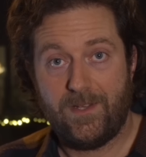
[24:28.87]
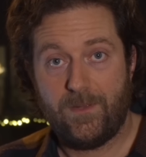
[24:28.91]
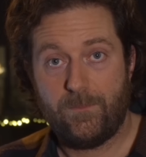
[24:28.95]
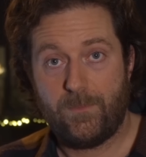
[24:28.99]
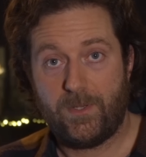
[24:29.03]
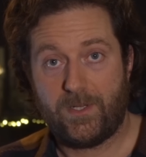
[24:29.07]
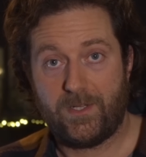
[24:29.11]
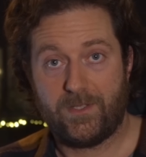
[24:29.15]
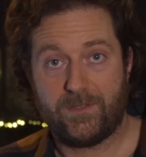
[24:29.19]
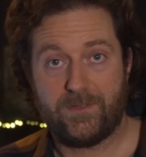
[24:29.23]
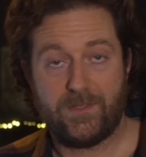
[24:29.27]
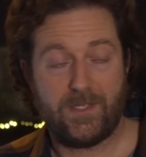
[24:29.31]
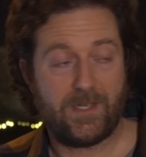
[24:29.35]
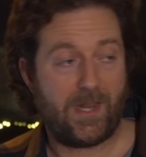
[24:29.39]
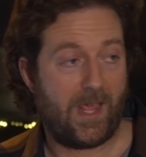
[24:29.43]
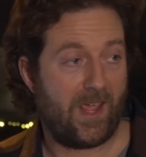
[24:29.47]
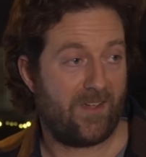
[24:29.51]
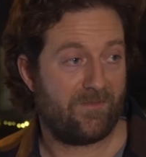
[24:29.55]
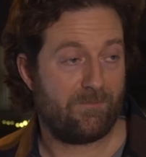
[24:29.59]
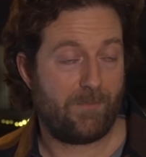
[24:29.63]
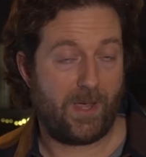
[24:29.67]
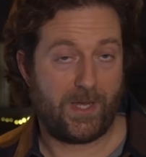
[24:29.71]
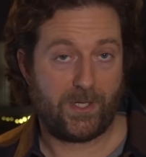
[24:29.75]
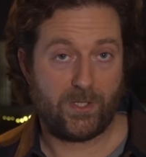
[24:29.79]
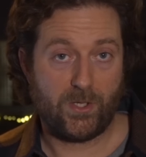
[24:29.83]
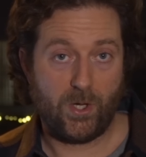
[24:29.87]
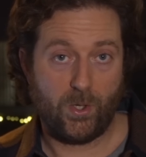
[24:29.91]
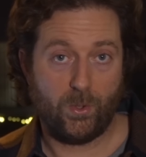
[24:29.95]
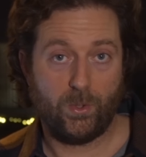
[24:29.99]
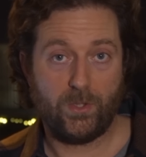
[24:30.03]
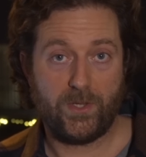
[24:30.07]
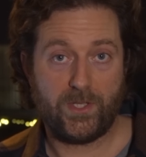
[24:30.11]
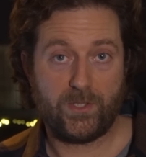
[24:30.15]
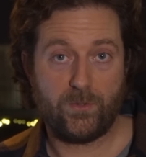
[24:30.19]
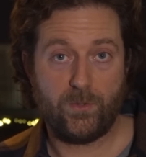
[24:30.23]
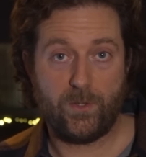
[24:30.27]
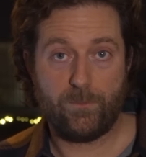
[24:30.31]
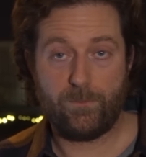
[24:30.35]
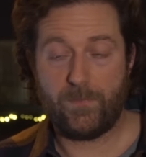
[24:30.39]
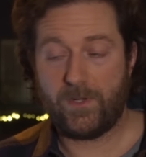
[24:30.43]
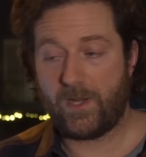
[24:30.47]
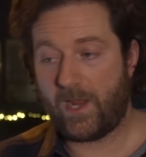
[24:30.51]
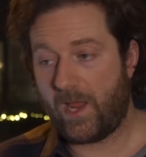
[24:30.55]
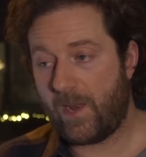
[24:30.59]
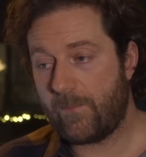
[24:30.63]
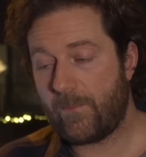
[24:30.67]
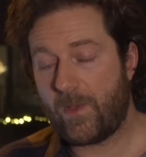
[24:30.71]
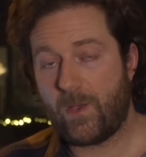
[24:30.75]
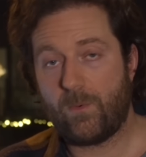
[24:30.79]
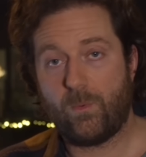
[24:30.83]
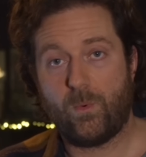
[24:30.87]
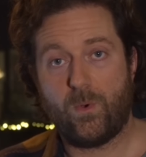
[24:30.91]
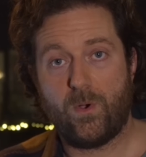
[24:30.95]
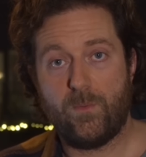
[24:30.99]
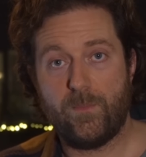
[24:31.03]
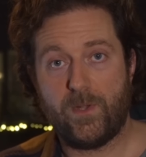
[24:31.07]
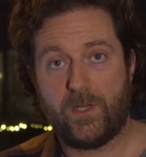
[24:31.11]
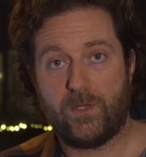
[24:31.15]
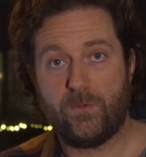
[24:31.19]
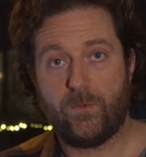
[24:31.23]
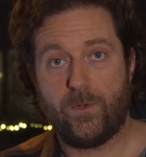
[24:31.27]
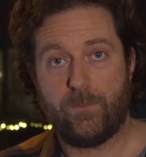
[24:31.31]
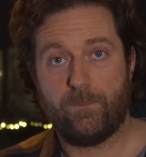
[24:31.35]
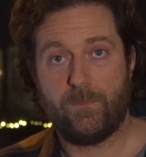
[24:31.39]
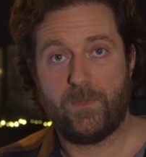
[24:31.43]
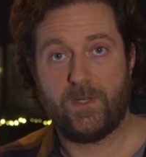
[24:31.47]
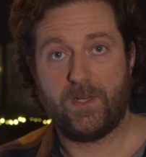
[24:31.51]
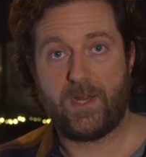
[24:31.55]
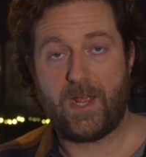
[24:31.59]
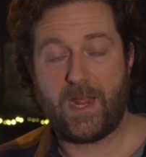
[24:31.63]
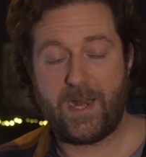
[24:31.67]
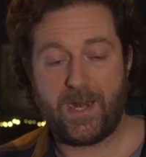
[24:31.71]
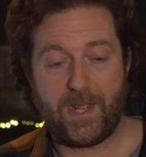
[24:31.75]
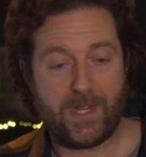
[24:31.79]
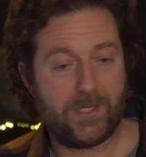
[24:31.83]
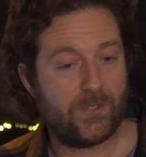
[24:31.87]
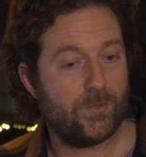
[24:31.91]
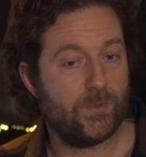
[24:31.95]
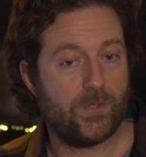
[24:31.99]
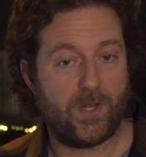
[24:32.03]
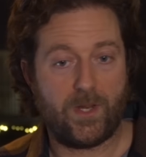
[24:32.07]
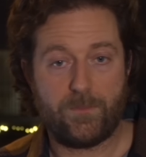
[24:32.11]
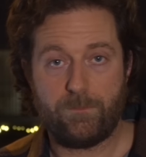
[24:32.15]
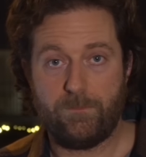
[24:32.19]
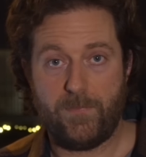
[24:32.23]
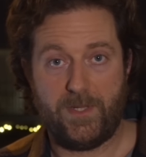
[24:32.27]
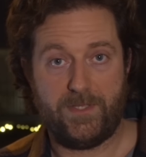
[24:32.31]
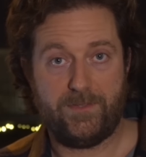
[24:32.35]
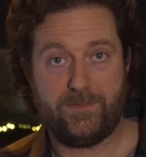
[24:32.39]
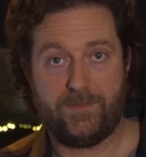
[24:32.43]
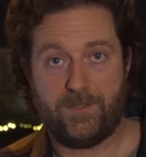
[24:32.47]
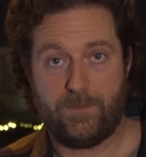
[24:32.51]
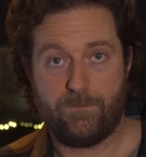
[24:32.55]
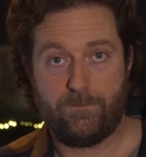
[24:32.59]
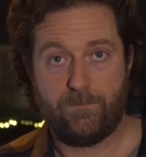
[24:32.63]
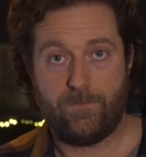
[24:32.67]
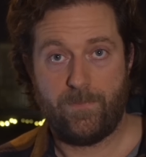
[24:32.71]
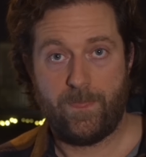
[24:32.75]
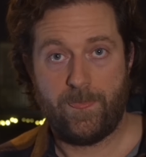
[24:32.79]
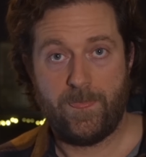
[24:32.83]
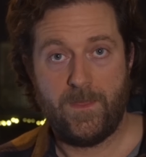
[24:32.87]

because then I have my cold equipment and my warm equipment and I do not mix them.